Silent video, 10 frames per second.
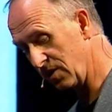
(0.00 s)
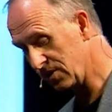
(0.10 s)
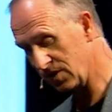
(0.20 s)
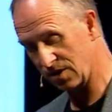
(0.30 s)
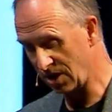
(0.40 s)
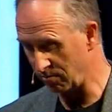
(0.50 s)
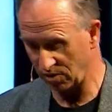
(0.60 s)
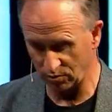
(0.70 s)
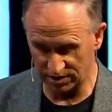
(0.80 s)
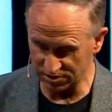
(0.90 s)
this in a couple
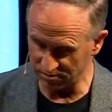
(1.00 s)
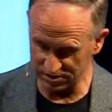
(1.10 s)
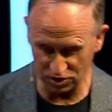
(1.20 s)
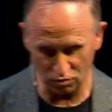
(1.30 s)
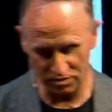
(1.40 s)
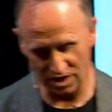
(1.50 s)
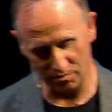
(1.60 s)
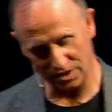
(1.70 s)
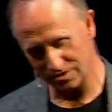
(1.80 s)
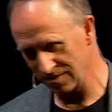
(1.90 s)
of weeks with this
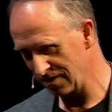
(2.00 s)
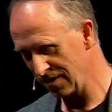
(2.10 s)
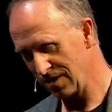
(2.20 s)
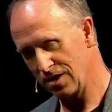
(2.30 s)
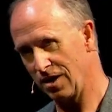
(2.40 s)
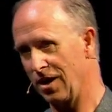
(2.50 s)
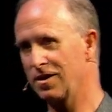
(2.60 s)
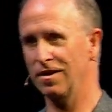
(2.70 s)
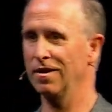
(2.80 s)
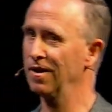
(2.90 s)
homecoming.
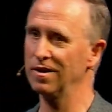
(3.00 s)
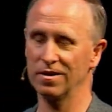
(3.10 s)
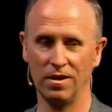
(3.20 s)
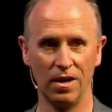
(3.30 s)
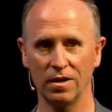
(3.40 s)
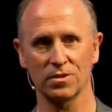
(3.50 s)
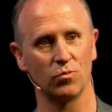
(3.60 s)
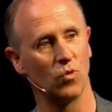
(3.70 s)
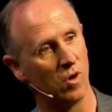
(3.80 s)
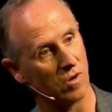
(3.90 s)
God has
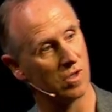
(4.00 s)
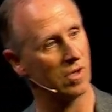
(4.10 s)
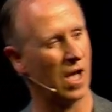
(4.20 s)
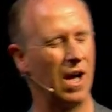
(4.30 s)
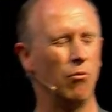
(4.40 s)
worked. I